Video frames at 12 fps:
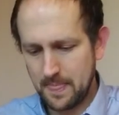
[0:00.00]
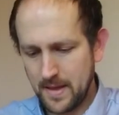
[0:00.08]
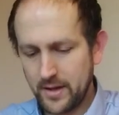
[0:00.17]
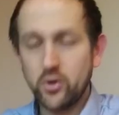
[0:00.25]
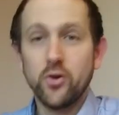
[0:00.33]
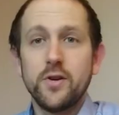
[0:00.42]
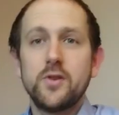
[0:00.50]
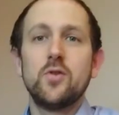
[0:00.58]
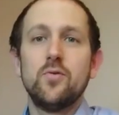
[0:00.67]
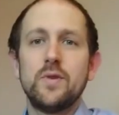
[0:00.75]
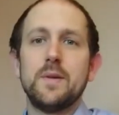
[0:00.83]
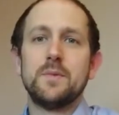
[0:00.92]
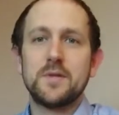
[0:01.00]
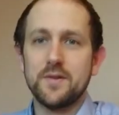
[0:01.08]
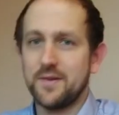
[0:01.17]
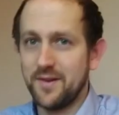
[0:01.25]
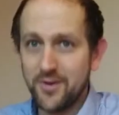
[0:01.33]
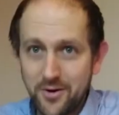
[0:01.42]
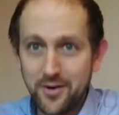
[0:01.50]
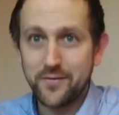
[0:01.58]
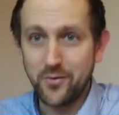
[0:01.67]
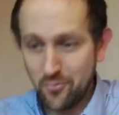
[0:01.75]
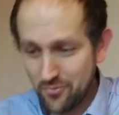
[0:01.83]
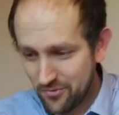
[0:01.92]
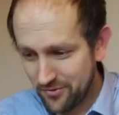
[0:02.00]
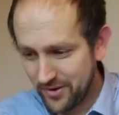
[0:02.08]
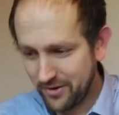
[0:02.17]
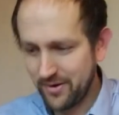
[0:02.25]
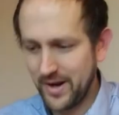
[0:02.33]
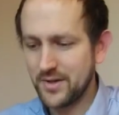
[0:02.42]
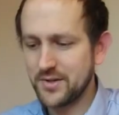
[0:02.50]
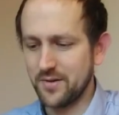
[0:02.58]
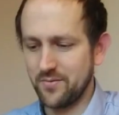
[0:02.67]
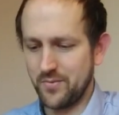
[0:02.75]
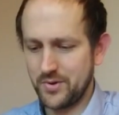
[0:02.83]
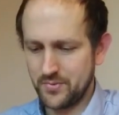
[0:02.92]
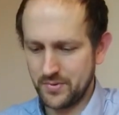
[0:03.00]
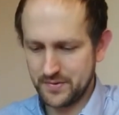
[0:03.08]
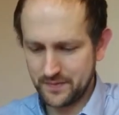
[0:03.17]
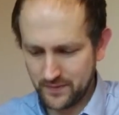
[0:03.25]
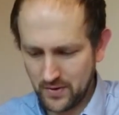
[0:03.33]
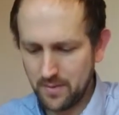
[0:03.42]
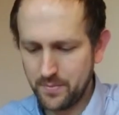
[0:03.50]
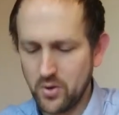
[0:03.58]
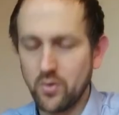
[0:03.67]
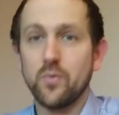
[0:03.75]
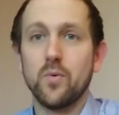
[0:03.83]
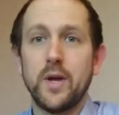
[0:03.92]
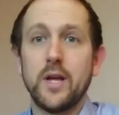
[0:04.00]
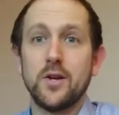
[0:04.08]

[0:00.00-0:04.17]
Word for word: and God had called him to look after all the creation, which was far beyond what he